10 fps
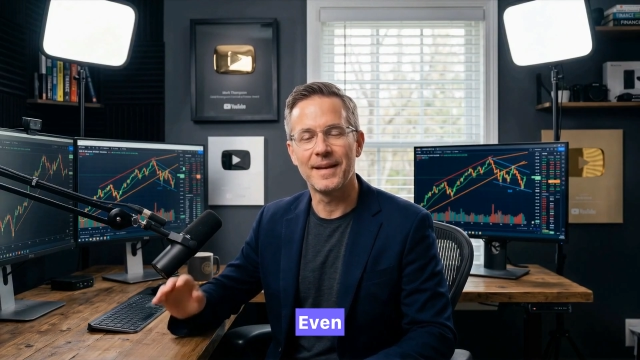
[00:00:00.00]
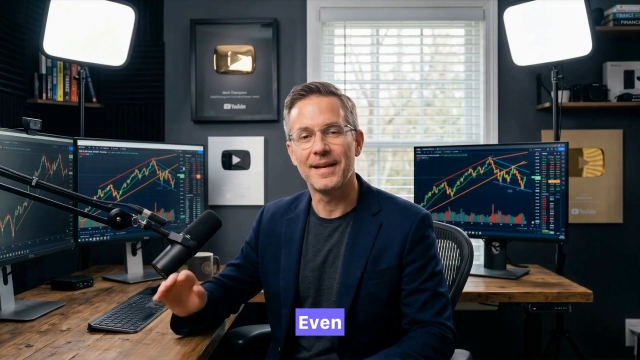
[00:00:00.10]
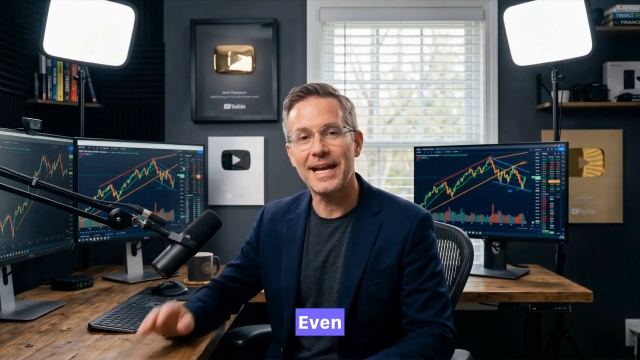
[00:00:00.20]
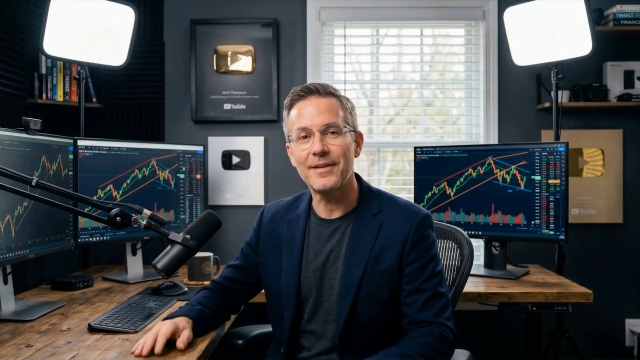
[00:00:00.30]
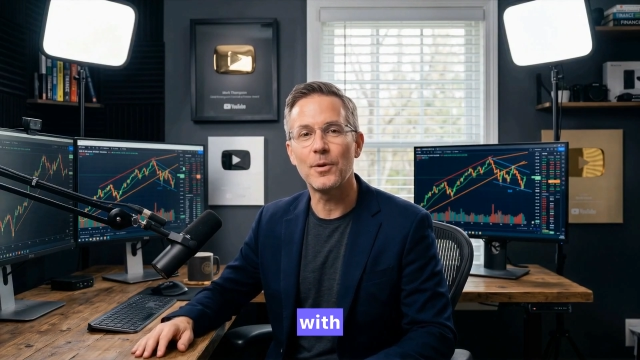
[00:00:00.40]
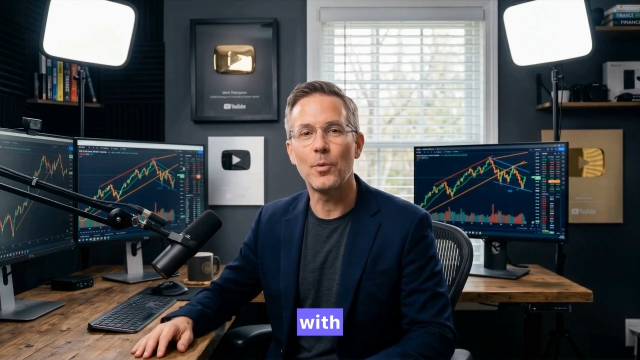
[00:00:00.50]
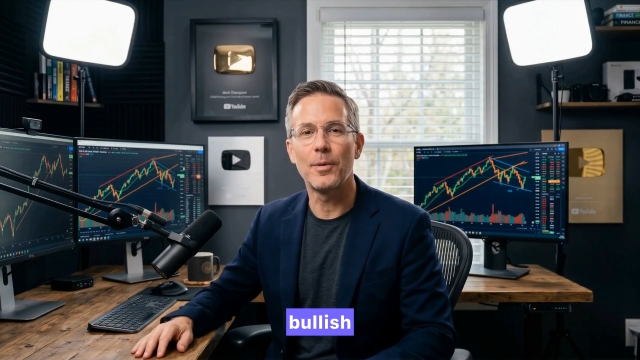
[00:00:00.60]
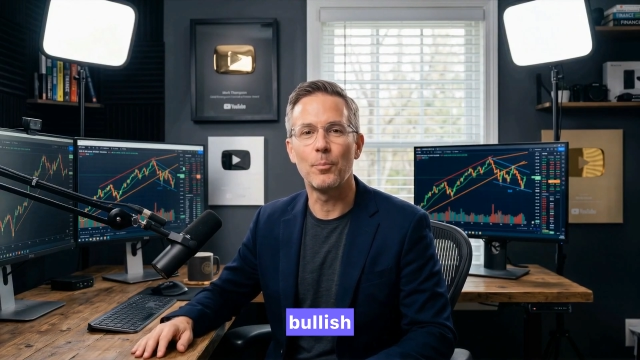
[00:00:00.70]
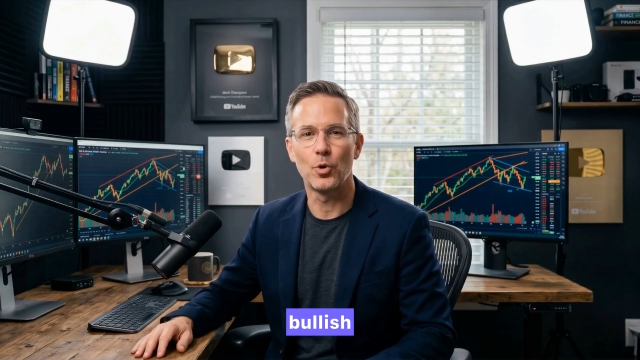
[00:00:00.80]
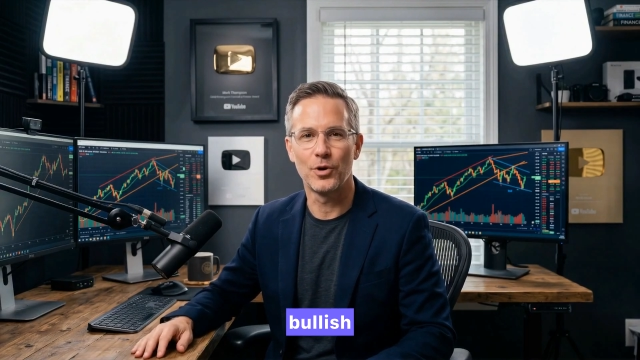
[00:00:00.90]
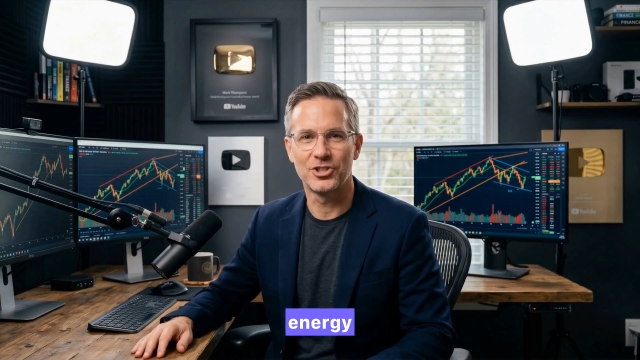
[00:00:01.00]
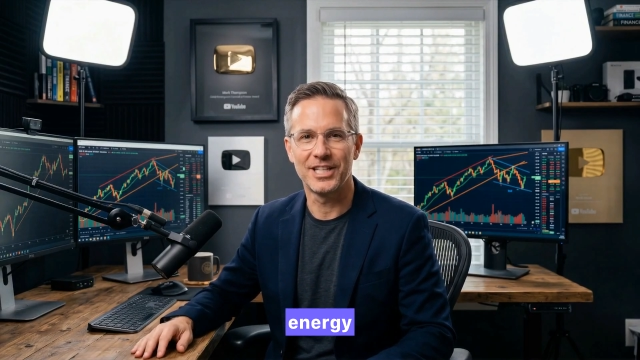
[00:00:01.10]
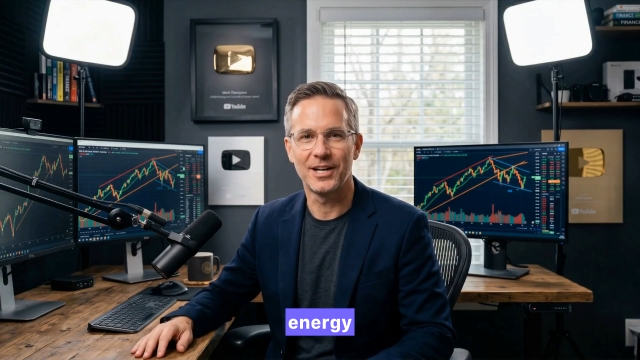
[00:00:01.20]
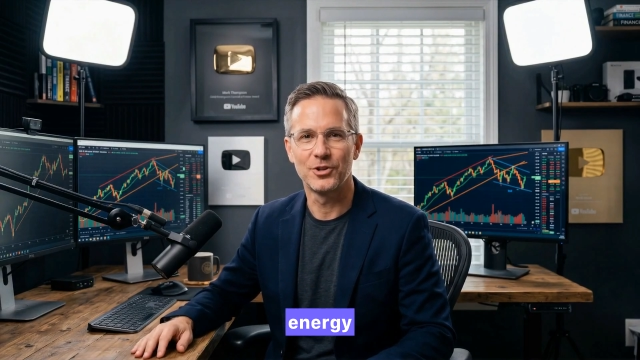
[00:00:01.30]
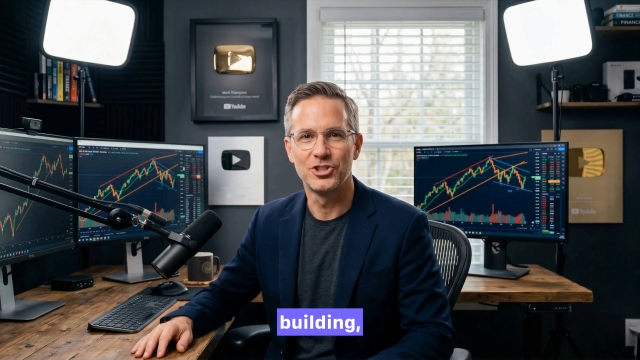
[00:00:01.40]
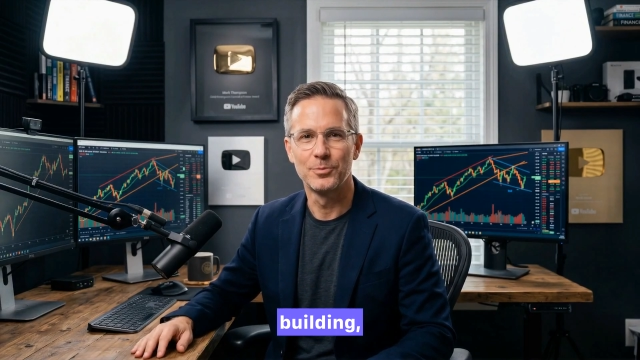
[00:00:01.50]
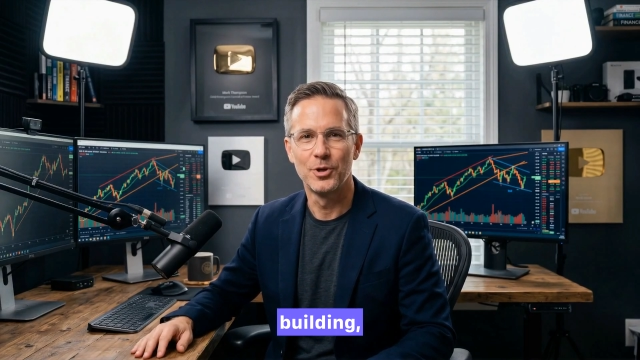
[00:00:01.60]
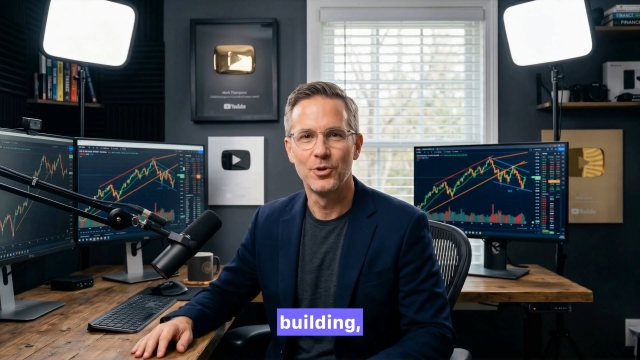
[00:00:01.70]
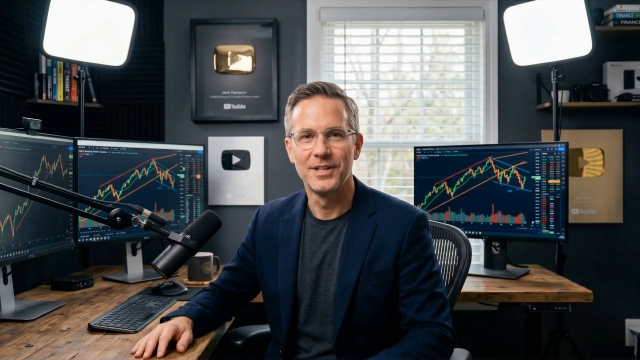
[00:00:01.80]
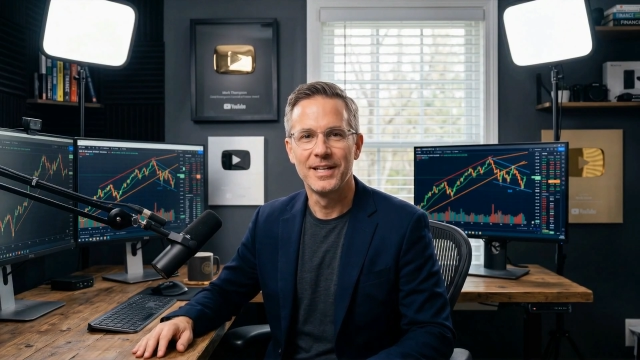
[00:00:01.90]
Even with bullish energy
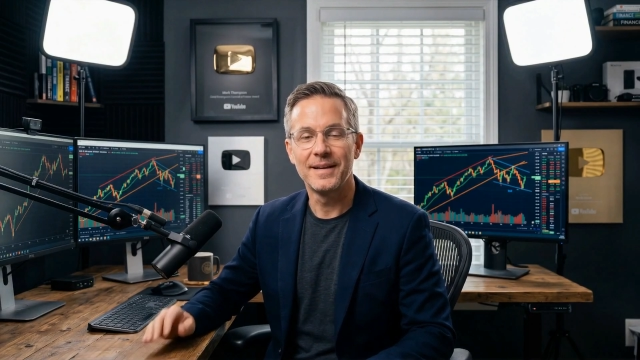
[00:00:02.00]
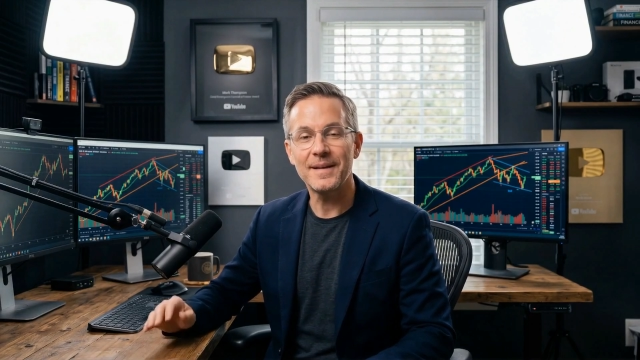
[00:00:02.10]
building,